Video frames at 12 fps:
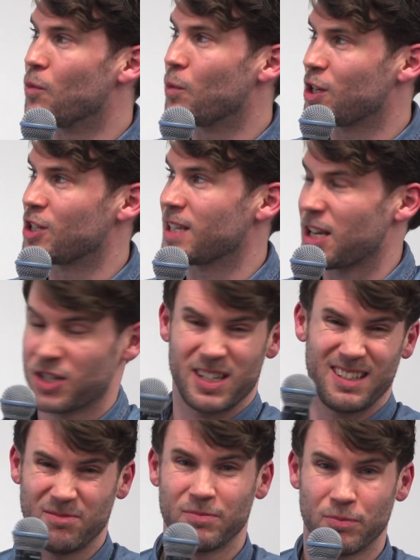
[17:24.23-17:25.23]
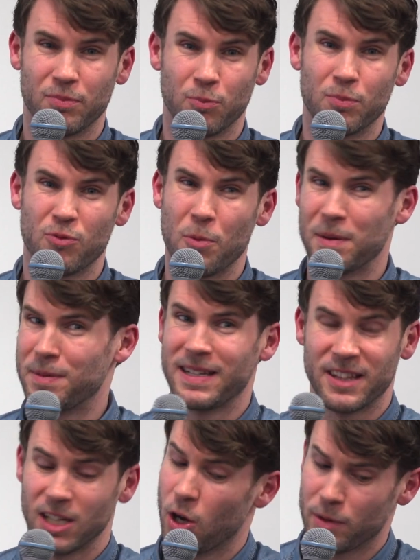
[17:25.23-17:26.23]
which is actually
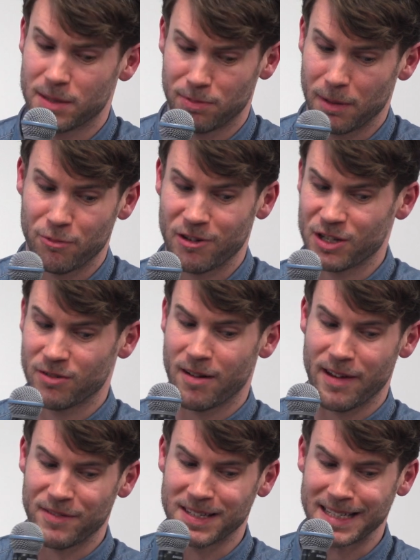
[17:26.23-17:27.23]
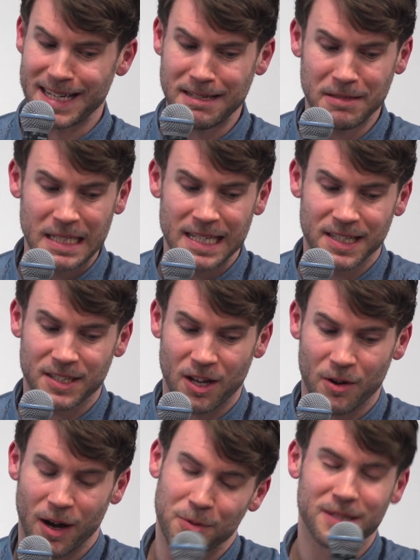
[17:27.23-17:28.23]
probably the lowest blood pressure I've ever seen.
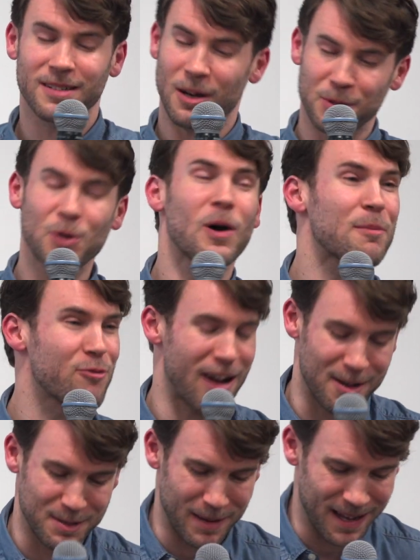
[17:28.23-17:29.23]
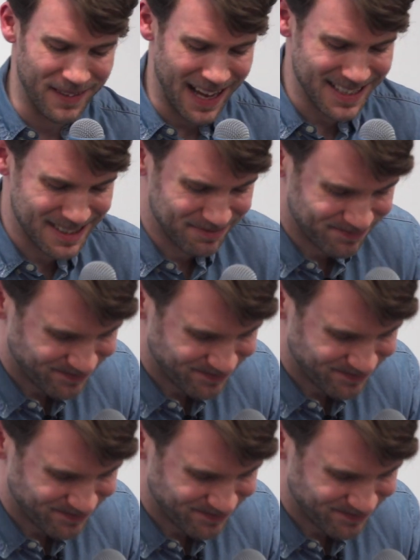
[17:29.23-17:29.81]
So I was quite proud about that.